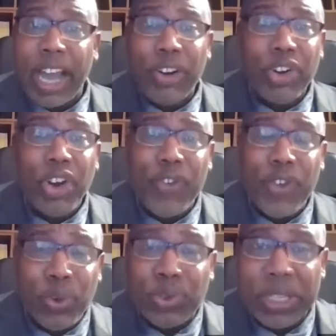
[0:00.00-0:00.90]
I don't know if
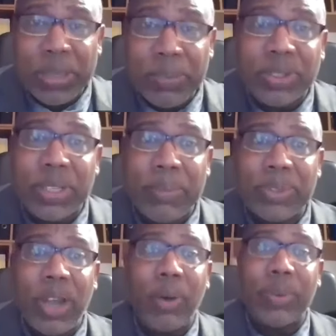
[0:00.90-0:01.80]
you see the
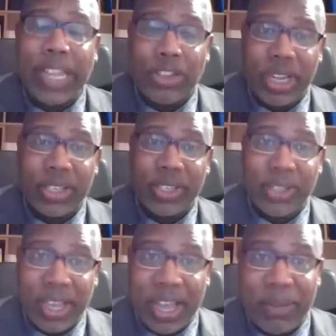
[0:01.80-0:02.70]
Muslims, how they
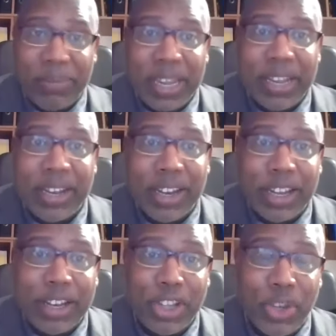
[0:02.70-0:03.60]
dress in
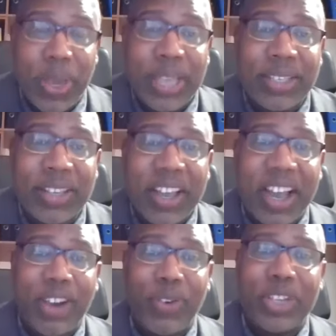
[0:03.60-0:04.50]
the US.
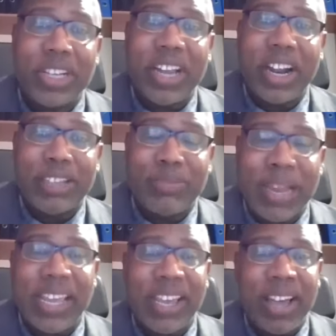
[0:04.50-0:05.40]
I don't think there are as
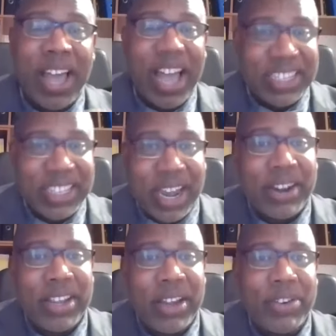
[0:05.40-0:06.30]
many as they
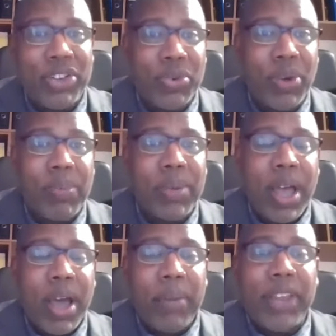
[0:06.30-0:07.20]
are here in Europe.
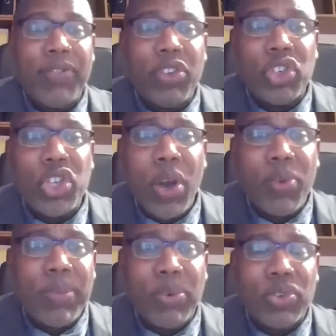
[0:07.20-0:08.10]
But if you see
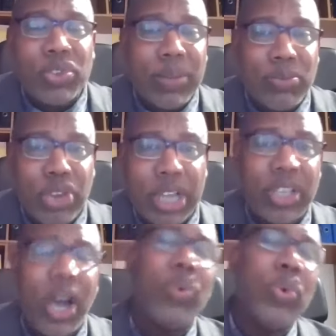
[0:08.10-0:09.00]
how the Muslim
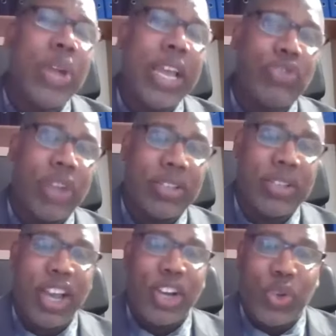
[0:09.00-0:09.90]
dress, how do they
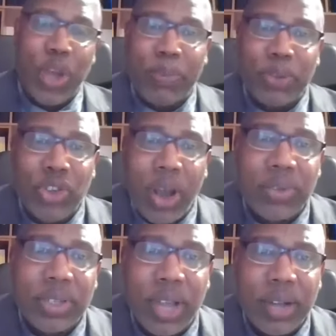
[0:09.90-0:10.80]
dress? Do they put
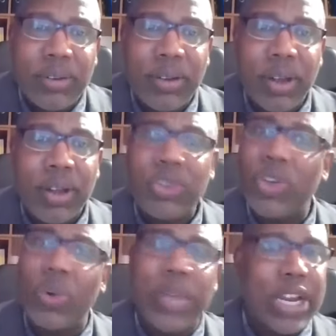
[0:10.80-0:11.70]
trousers on?
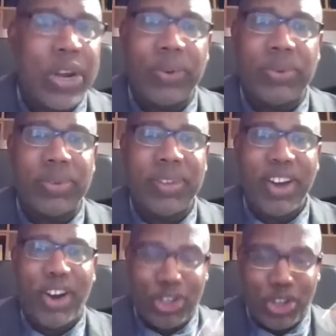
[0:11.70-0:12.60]
No, they don't.
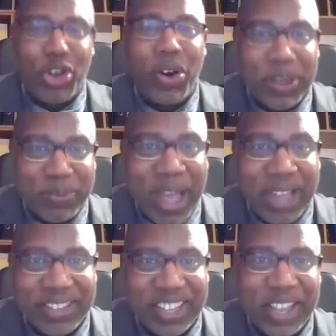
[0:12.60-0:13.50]
Or do you call it
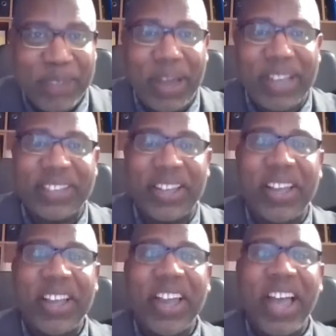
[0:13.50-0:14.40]
pants, I think, Pastor?
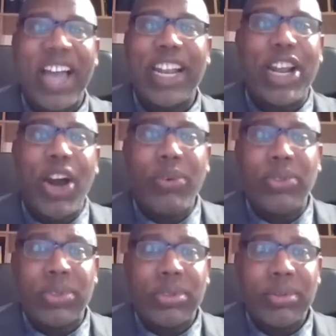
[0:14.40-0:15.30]
They
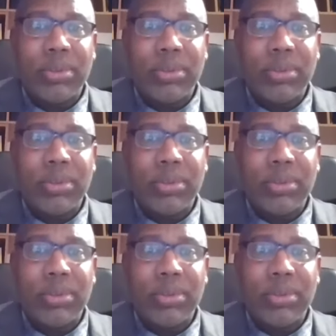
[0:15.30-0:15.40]
don't.